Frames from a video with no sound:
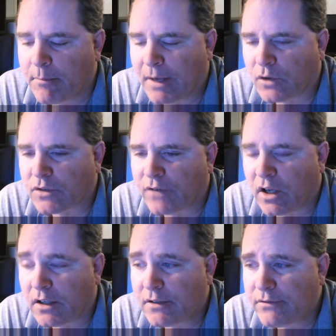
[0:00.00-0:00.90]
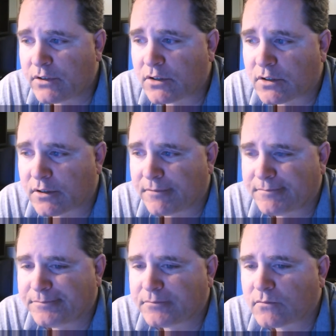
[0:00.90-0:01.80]
Mount of Olives.
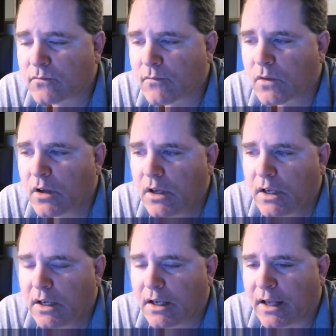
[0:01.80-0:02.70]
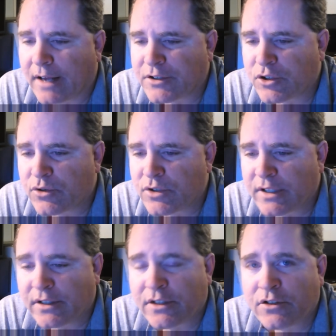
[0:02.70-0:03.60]
Uh, it's
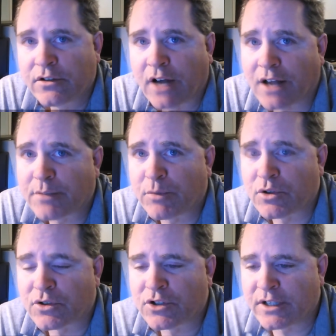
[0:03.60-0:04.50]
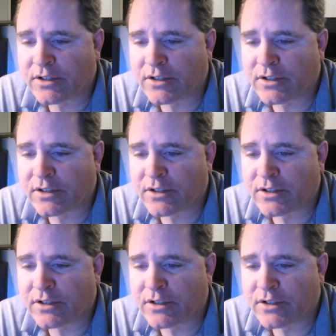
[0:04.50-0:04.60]
used in the Gospels,